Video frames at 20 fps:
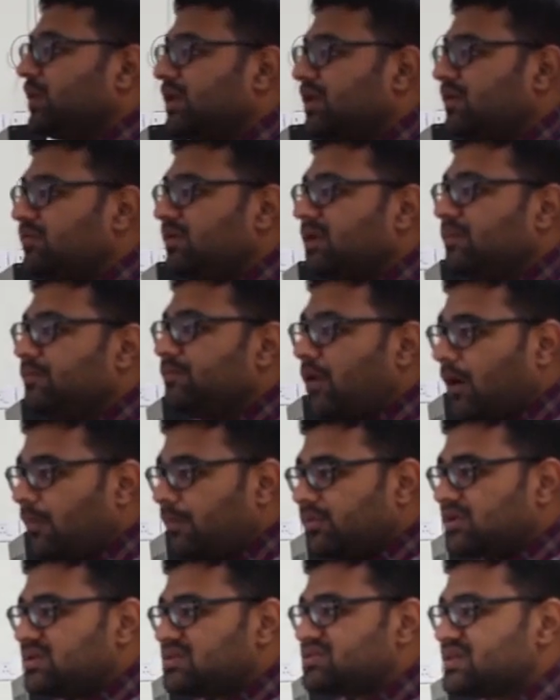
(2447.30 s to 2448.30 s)
very
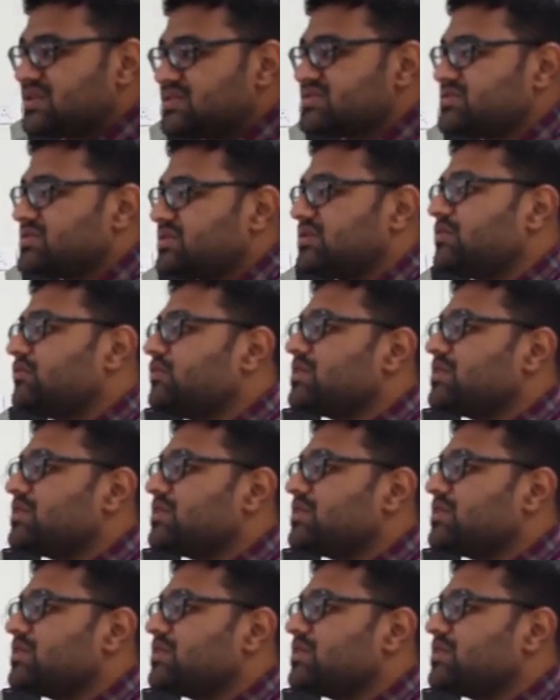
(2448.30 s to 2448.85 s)
popular sensor,